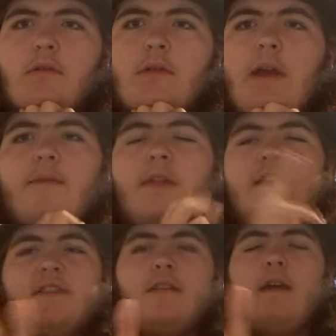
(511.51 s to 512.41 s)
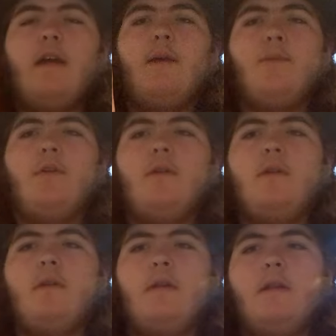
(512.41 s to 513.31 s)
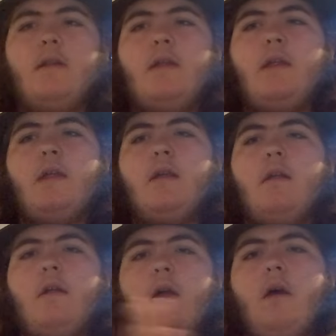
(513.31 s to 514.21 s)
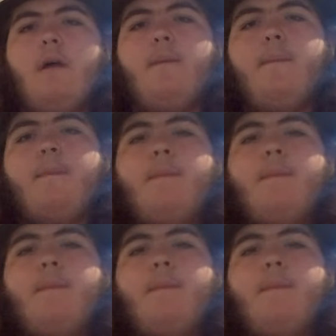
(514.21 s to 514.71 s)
have less of that happen. Um,